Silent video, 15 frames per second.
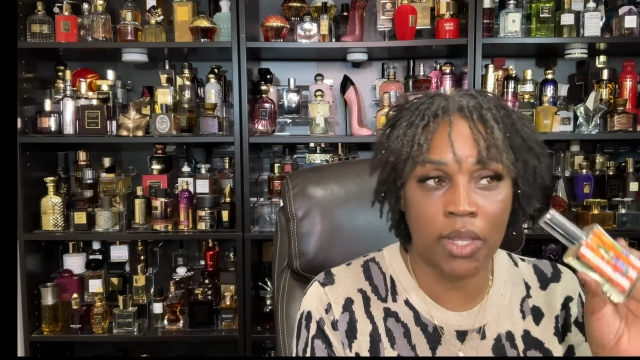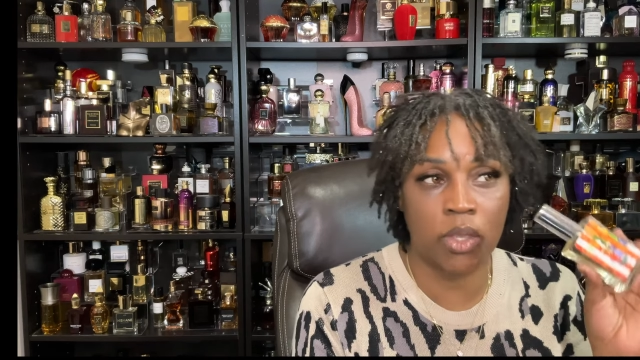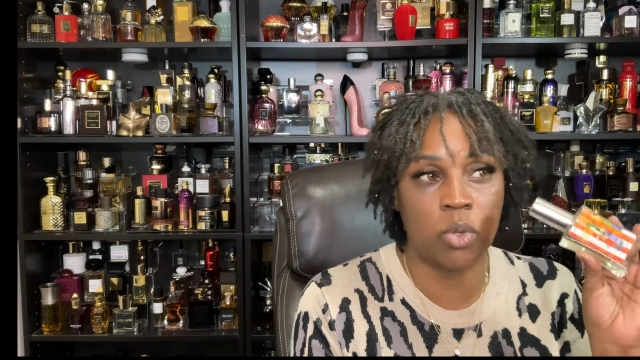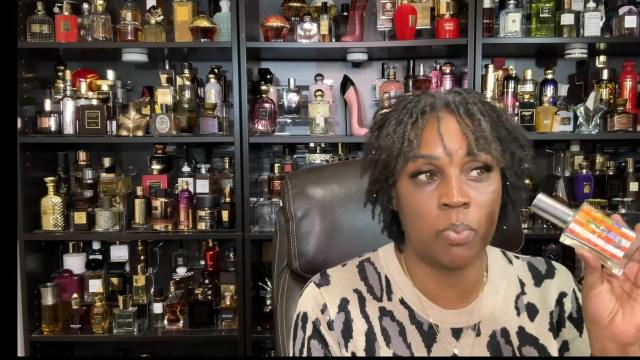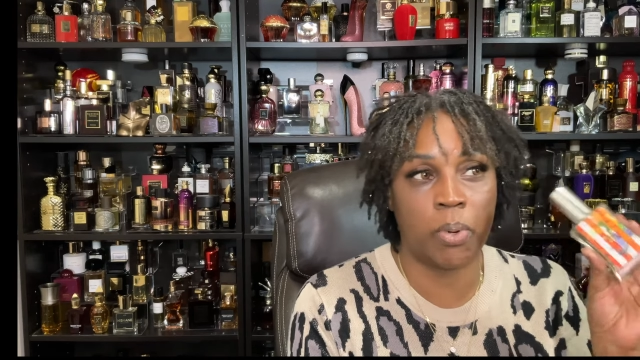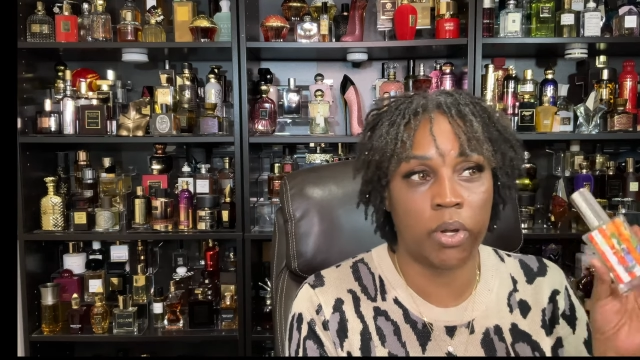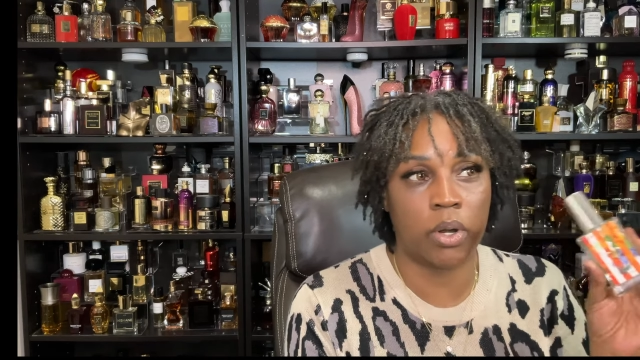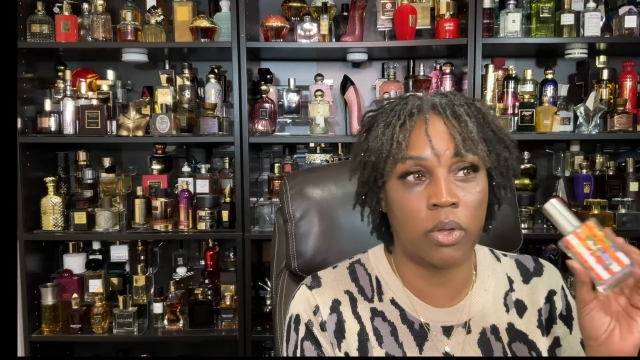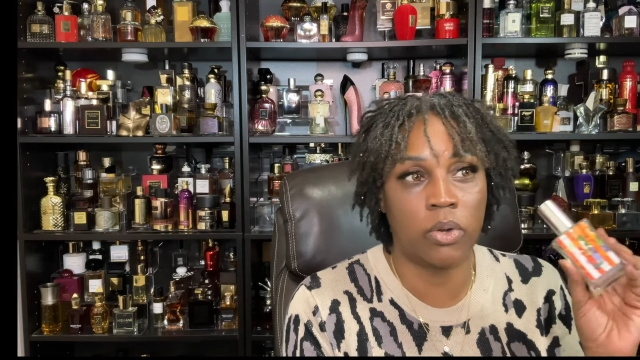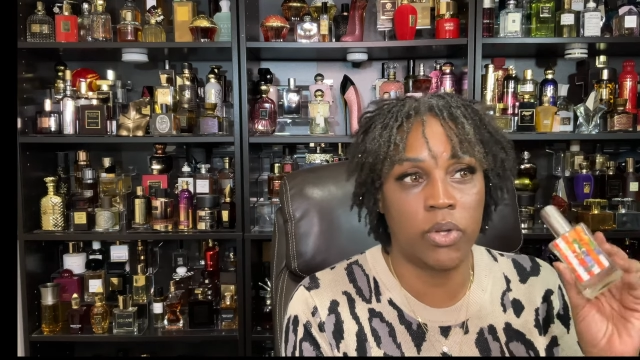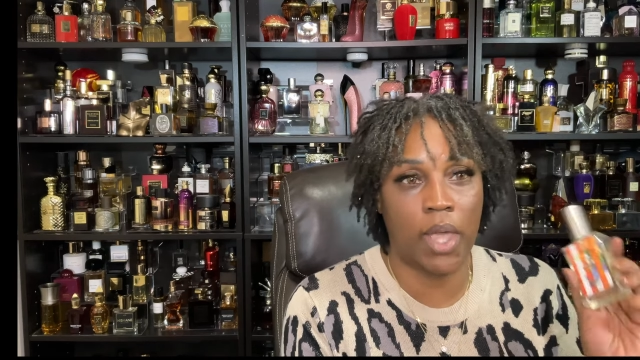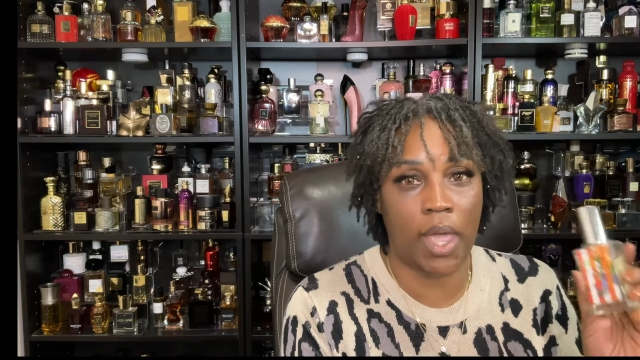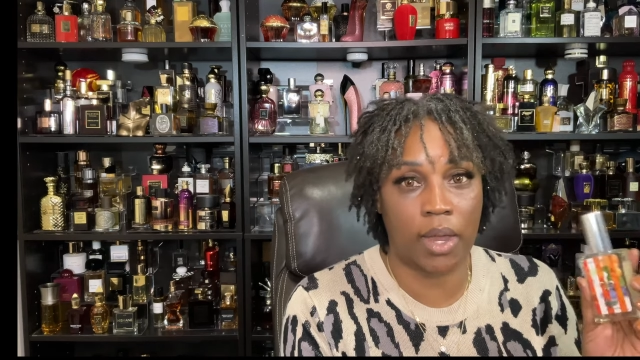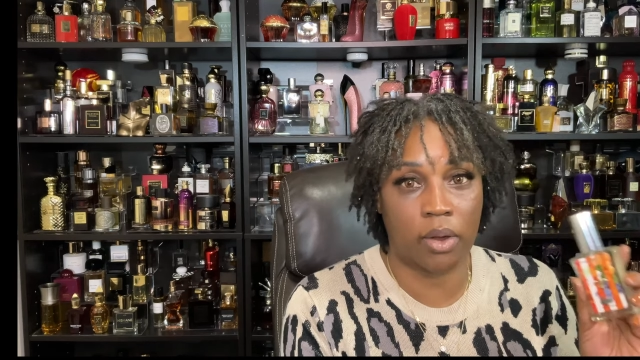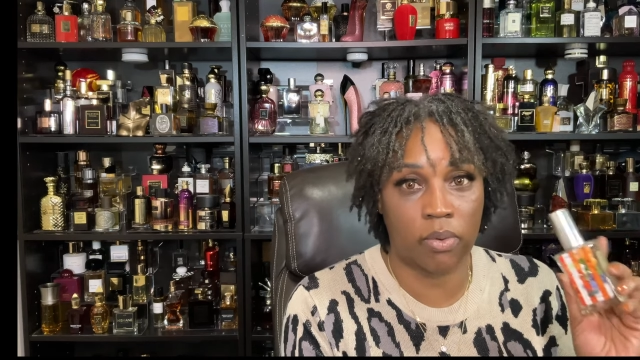and you put on
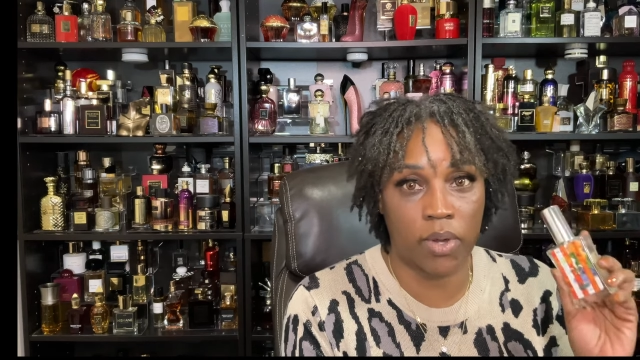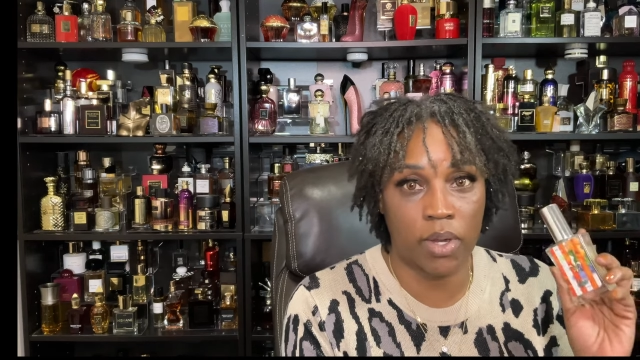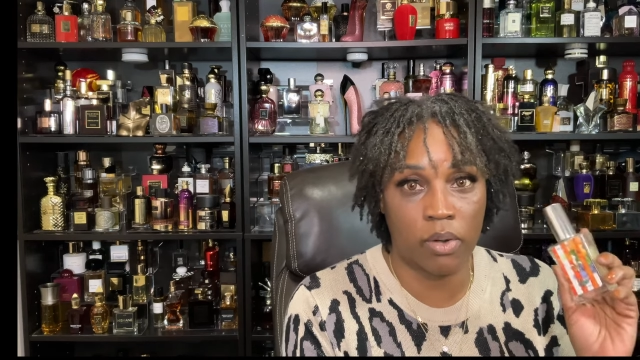Daiquiri